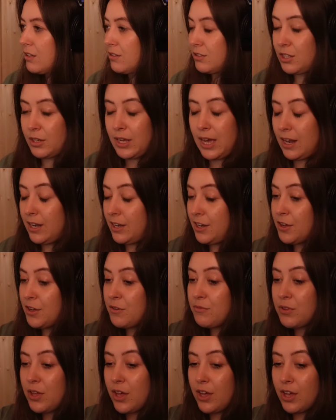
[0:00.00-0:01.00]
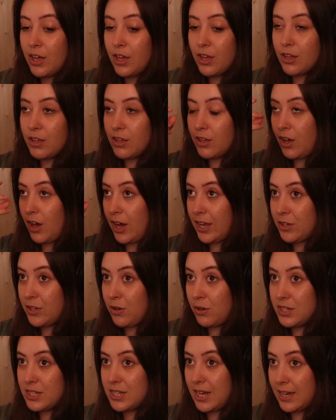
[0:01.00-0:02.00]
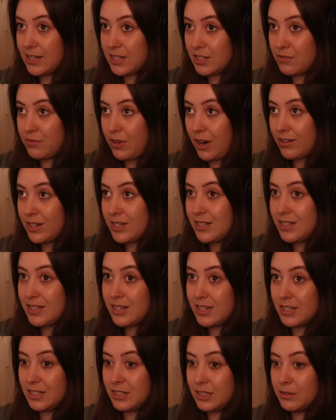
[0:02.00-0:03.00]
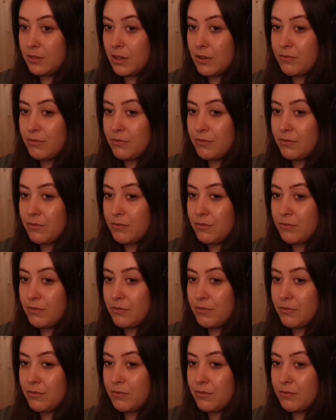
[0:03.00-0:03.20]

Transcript: So yeah, I love her eye contact. It's very still,